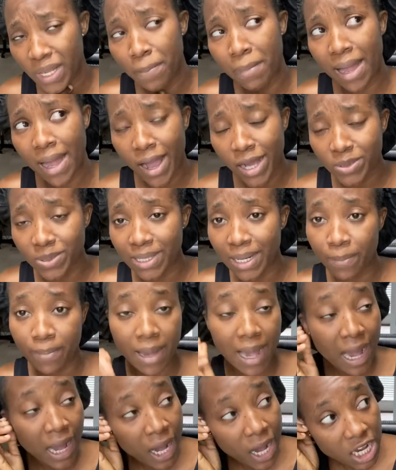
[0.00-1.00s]
My
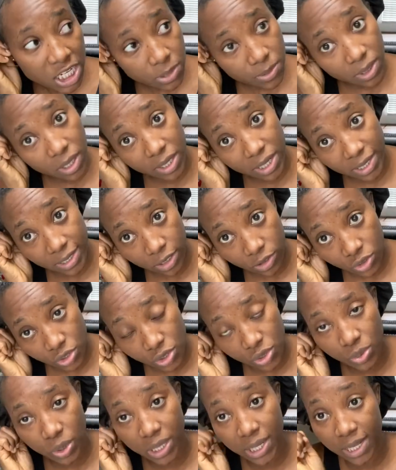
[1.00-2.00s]
husband got it done
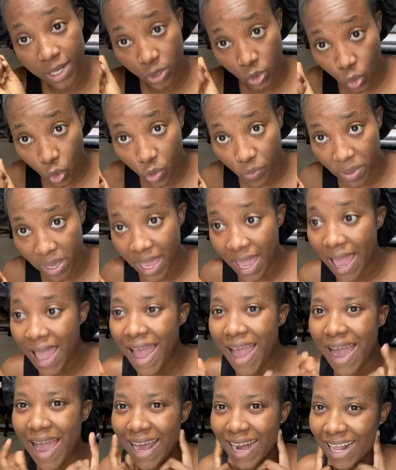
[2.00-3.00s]
too, and he told me,
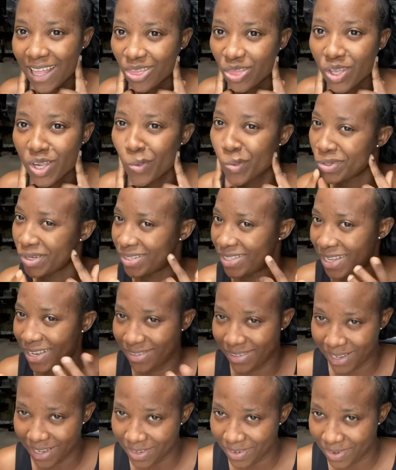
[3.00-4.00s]
and I thought he was just
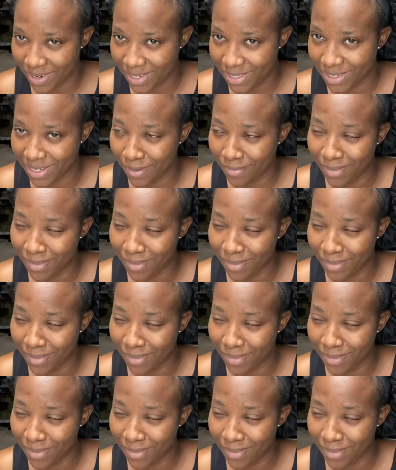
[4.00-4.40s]
exaggerating.